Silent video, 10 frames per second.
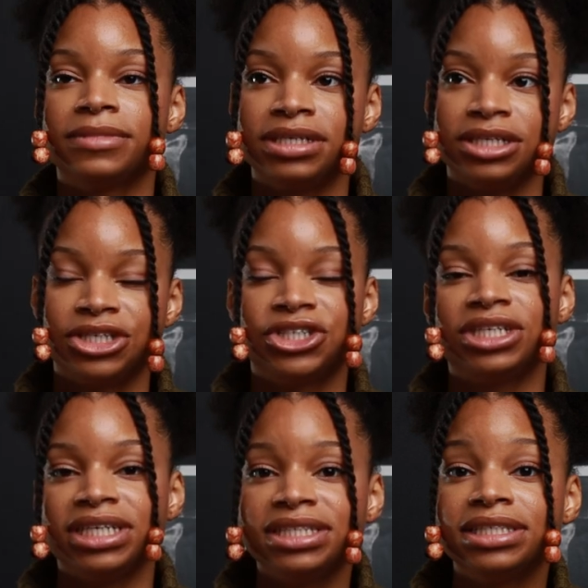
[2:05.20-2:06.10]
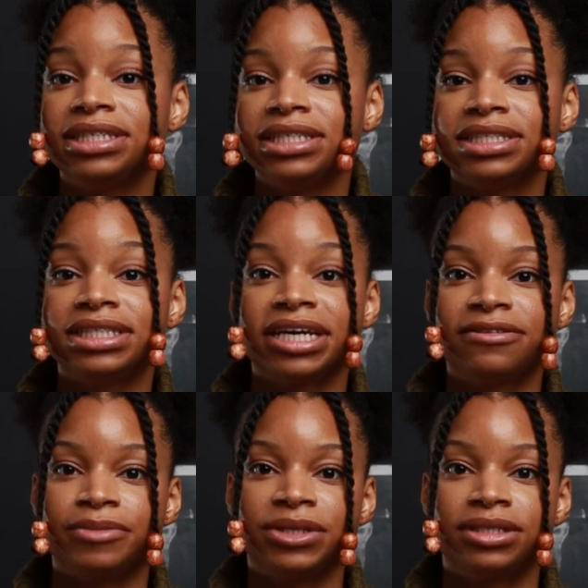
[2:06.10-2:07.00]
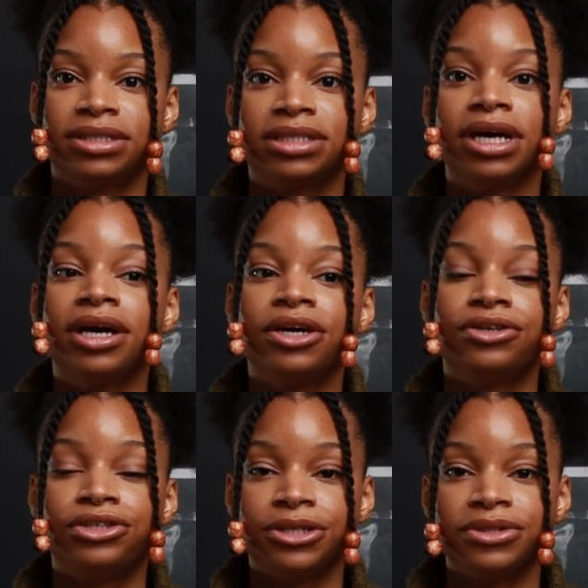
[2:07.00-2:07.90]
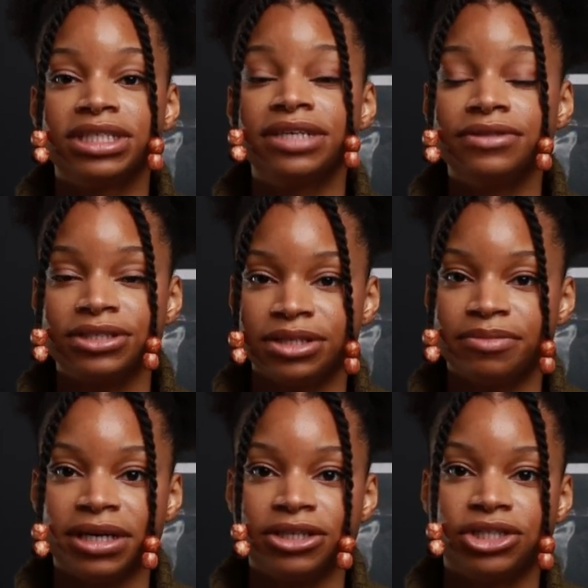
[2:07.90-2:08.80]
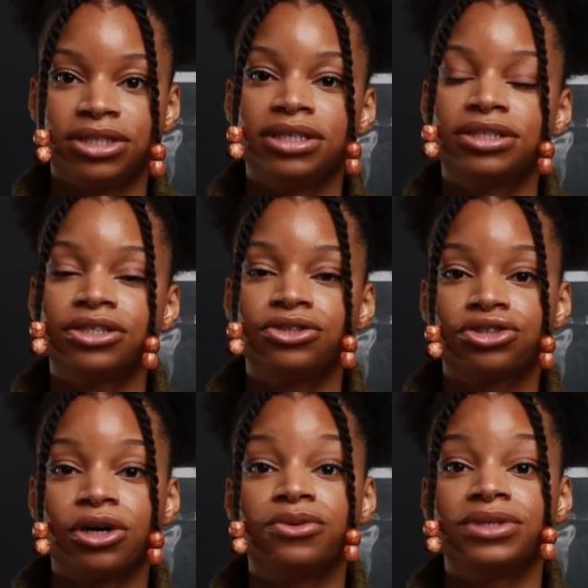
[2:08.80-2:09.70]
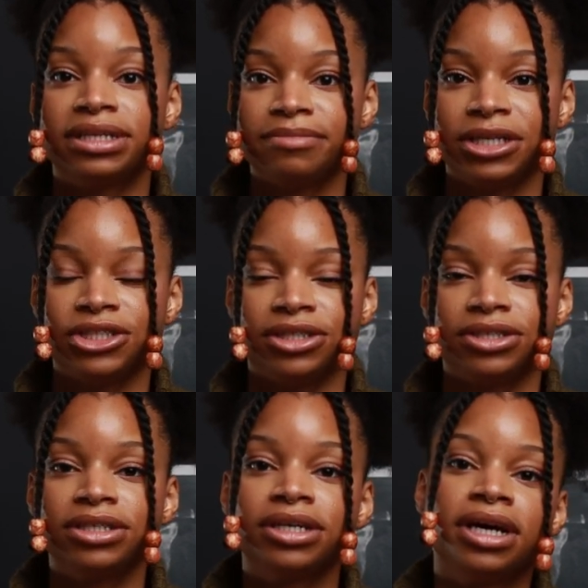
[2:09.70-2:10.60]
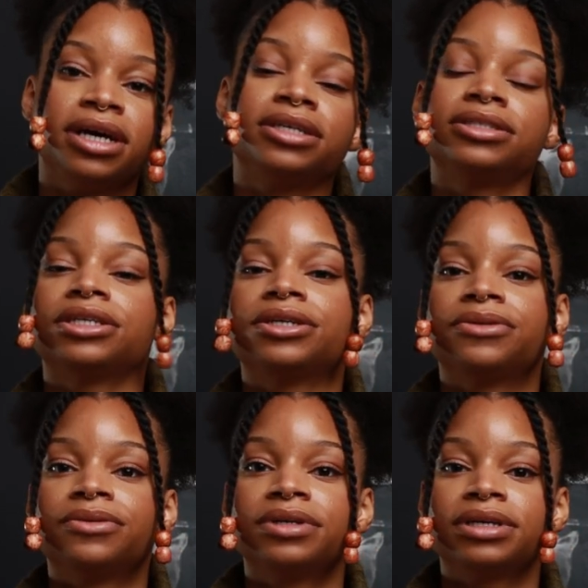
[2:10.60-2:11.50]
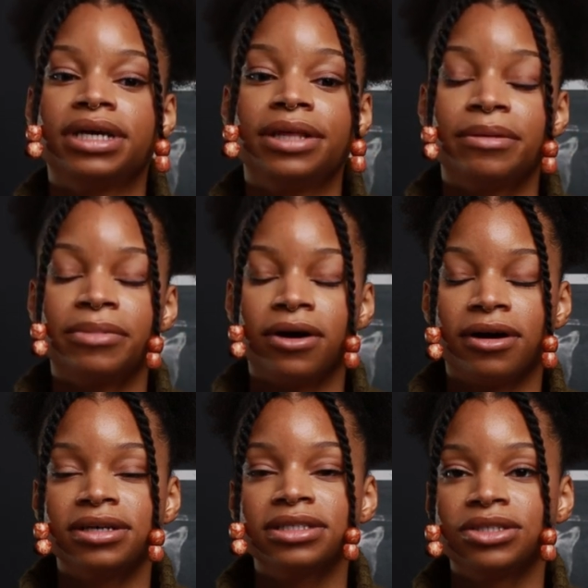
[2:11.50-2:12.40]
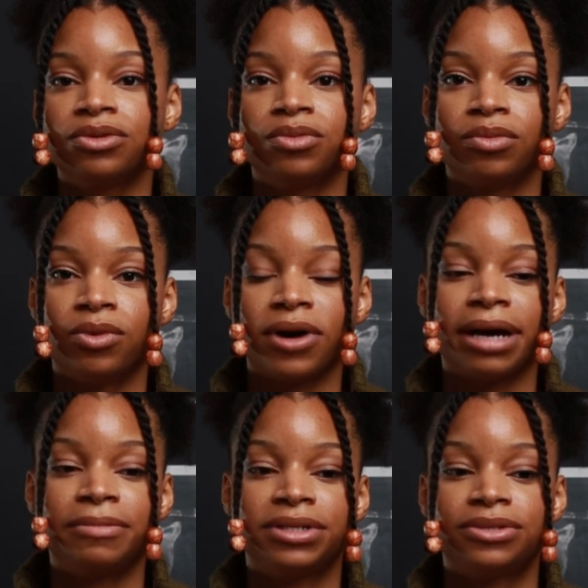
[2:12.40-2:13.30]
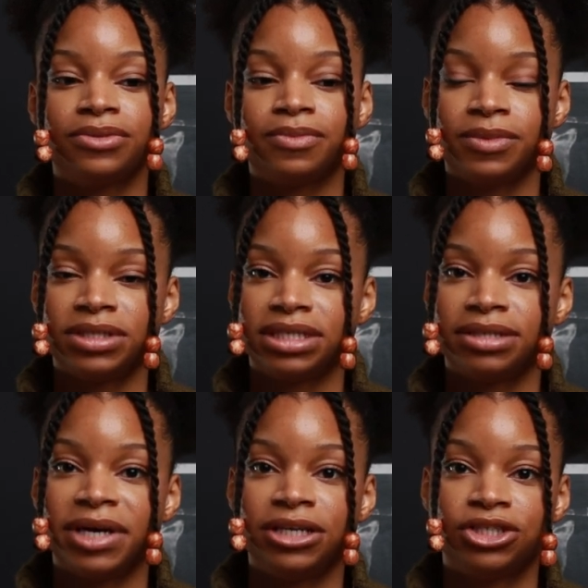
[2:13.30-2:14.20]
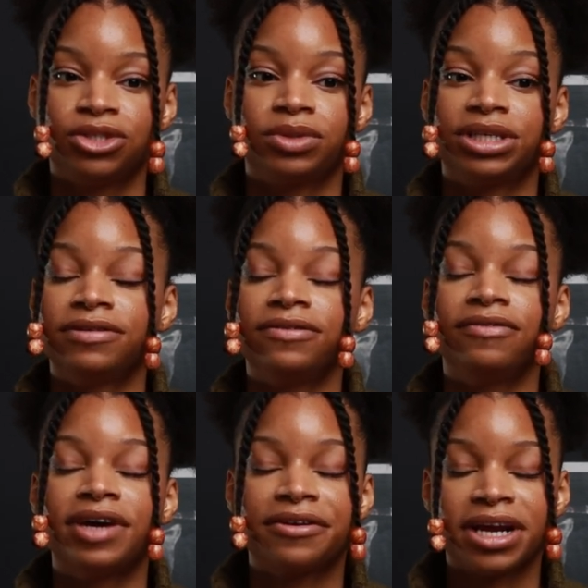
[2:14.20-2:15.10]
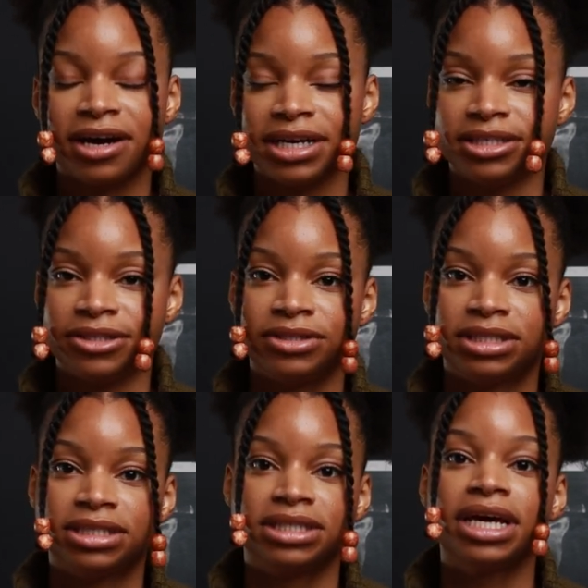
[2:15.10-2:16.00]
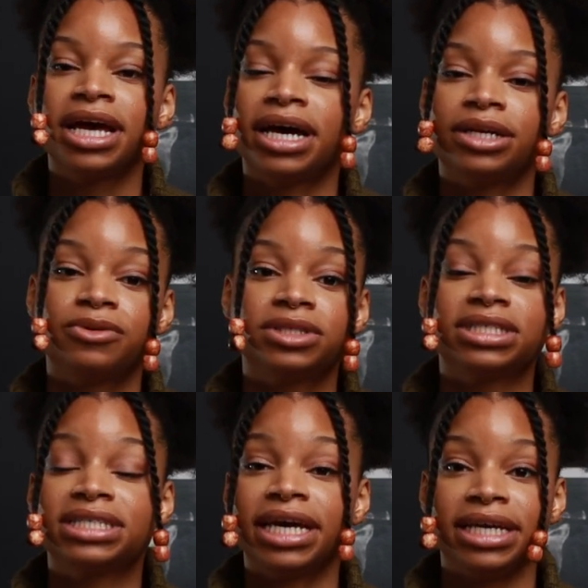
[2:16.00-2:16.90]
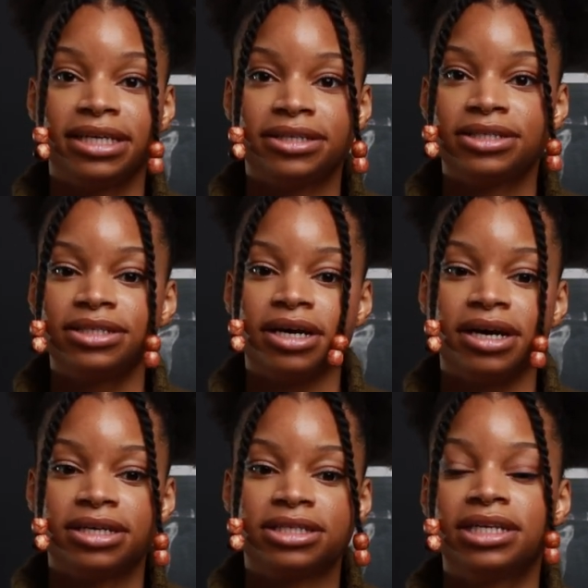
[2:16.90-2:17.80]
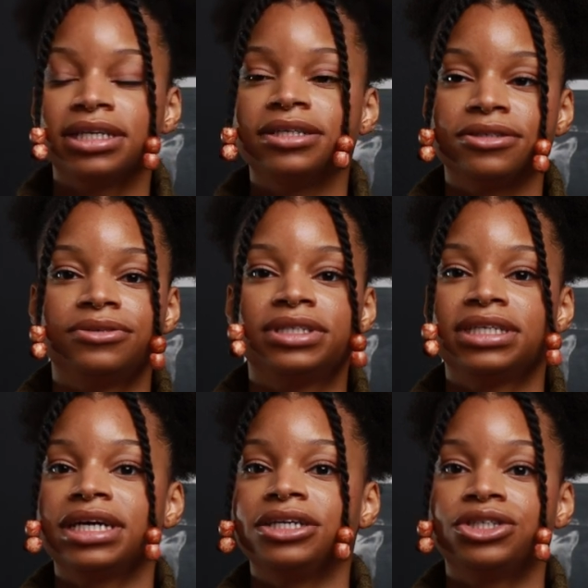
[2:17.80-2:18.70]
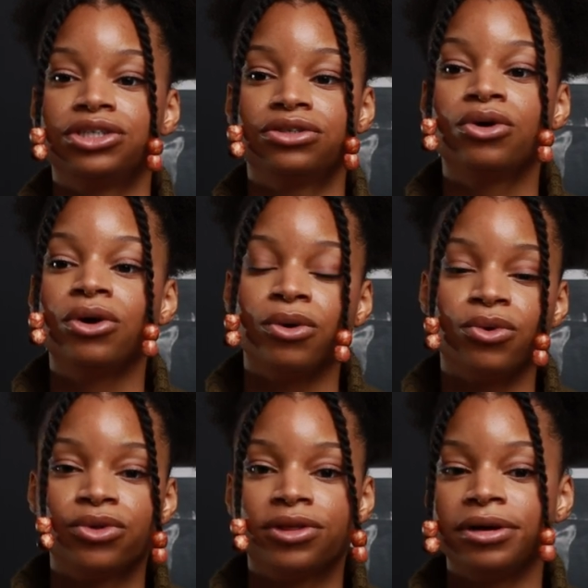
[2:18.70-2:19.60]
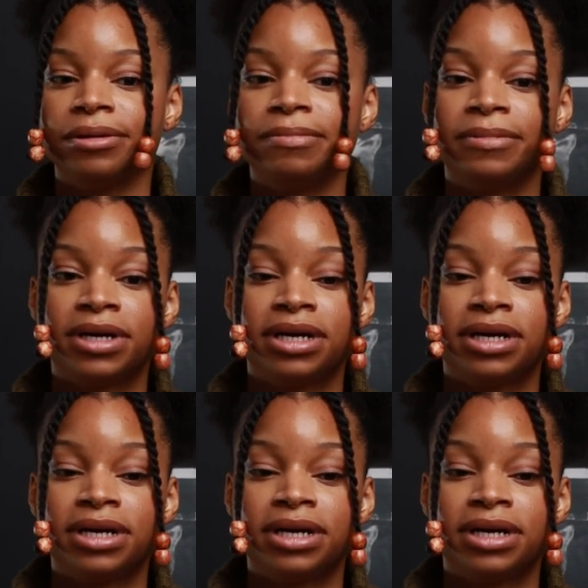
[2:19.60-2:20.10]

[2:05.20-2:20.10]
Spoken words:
In addition, ECT is safe because the dose given to the patient is controlled and measured. So in the past, what happened was that patients were given very high doses and it wasn't tailored to the clinical indication or the